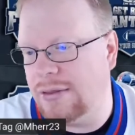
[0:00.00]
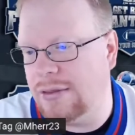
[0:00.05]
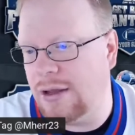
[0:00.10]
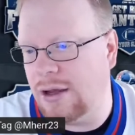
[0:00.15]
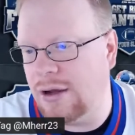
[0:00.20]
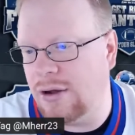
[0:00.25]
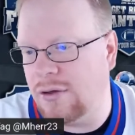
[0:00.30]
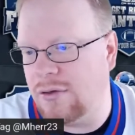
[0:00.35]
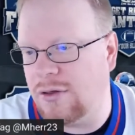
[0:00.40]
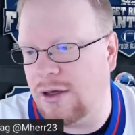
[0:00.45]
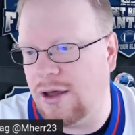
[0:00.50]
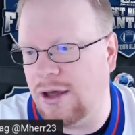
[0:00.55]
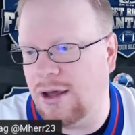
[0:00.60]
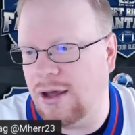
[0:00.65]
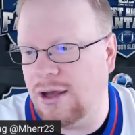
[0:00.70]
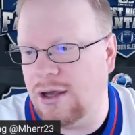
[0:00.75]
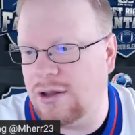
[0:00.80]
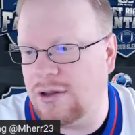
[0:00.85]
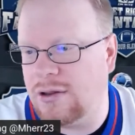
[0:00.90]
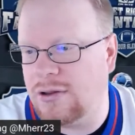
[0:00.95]
There's
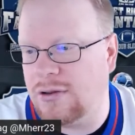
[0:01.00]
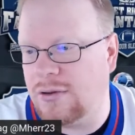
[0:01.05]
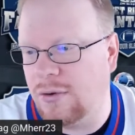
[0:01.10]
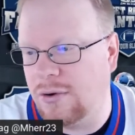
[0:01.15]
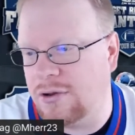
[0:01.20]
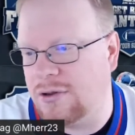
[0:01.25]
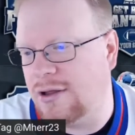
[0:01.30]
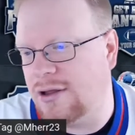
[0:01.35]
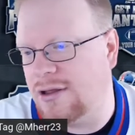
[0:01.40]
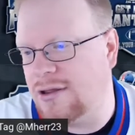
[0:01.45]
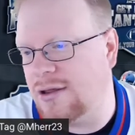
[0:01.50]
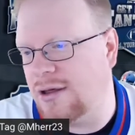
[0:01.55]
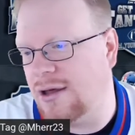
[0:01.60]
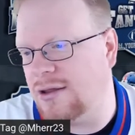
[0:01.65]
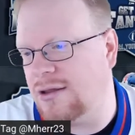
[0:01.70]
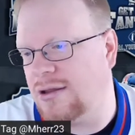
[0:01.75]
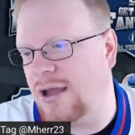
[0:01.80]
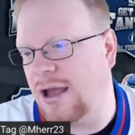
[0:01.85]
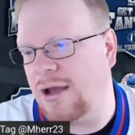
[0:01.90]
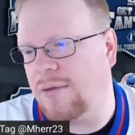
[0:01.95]
a source that
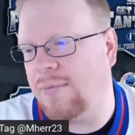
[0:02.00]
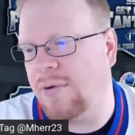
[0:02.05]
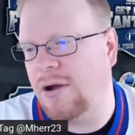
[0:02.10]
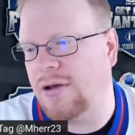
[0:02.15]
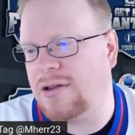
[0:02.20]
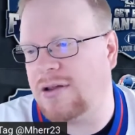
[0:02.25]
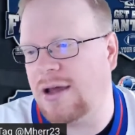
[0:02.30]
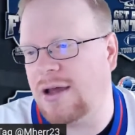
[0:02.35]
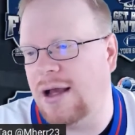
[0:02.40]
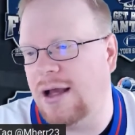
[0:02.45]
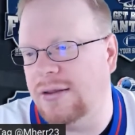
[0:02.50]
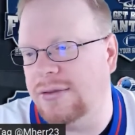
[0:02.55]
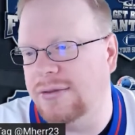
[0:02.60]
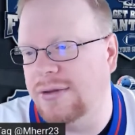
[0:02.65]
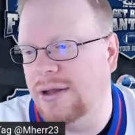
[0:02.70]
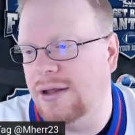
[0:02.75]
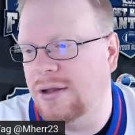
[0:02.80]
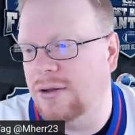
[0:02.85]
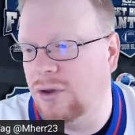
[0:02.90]
says Dak Prescott